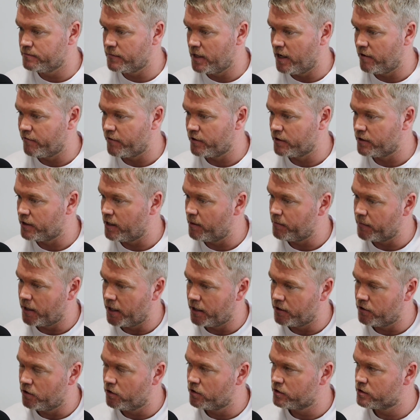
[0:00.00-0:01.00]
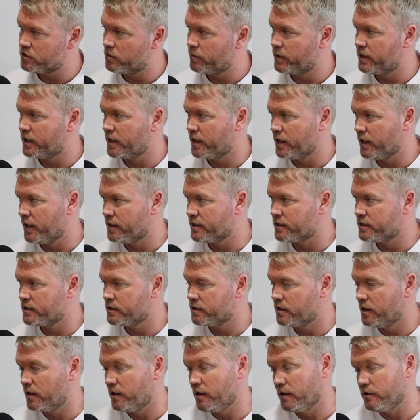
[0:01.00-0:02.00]
Everton, MK Dons, that we did
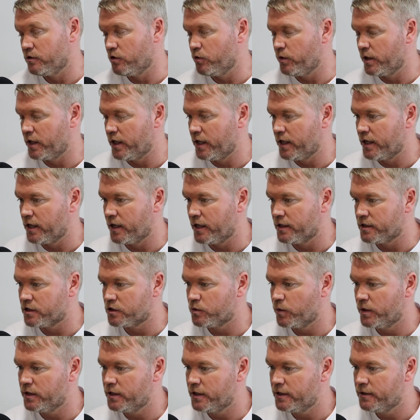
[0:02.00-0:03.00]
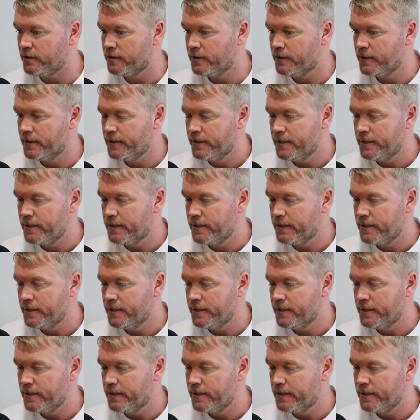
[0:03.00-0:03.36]
against, and do it again against Swindon.